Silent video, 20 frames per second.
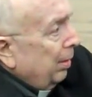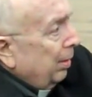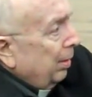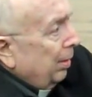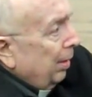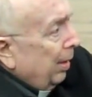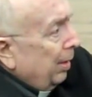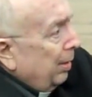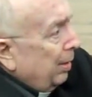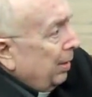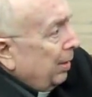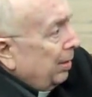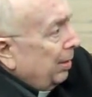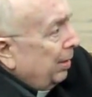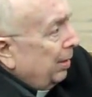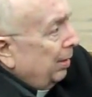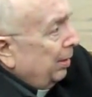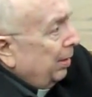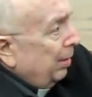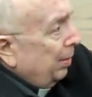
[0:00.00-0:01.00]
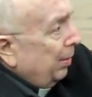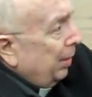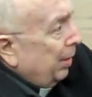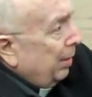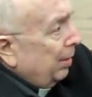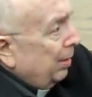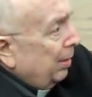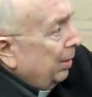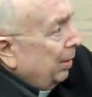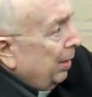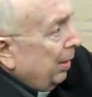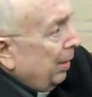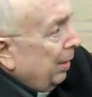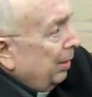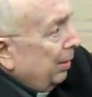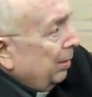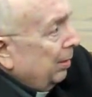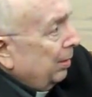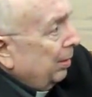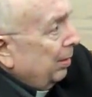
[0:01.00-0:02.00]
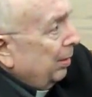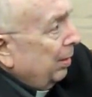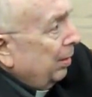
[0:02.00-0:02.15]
That is as intimate as it gets.